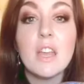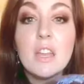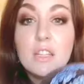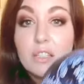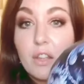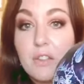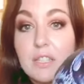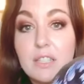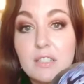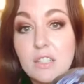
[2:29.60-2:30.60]
So
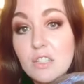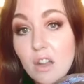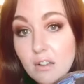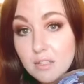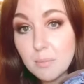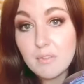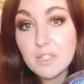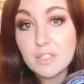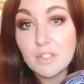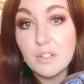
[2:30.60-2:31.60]
this is the Dark
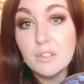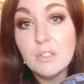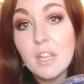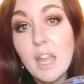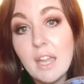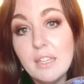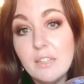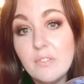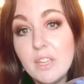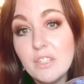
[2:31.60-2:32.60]
Spirit Skull and he
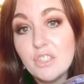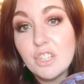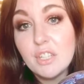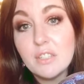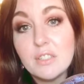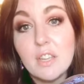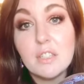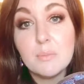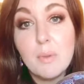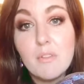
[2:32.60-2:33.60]
features a
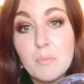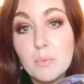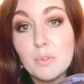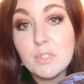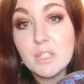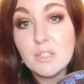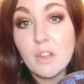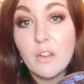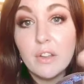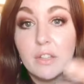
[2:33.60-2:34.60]
spirit board
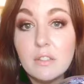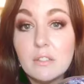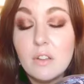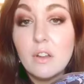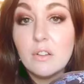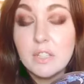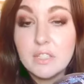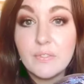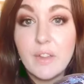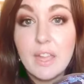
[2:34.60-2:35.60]
design on his
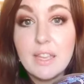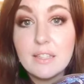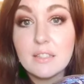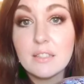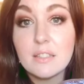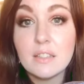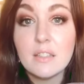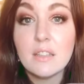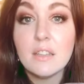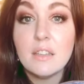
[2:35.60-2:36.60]
face.
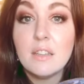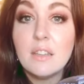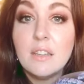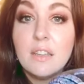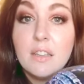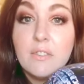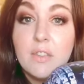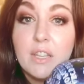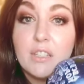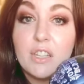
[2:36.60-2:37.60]
He
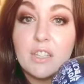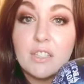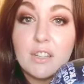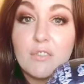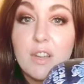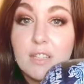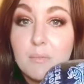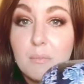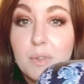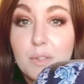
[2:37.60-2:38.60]
features a
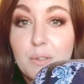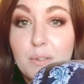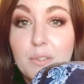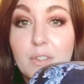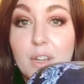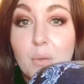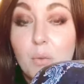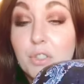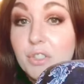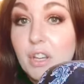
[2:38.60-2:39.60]
crescent moon at
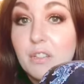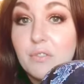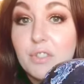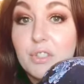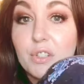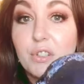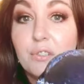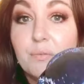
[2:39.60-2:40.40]
one side of the skull,